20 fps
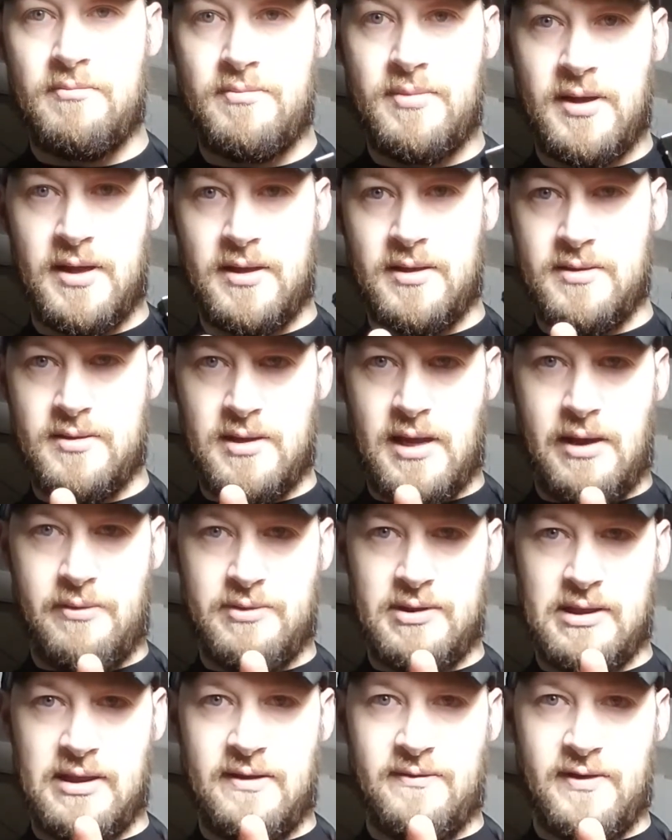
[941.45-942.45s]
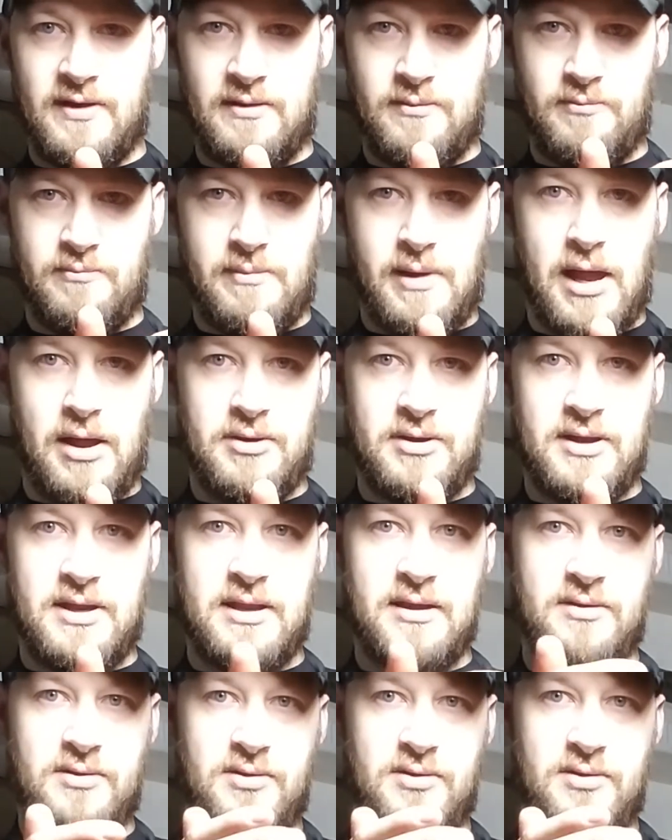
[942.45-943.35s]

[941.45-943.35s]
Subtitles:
but I would leave it mounted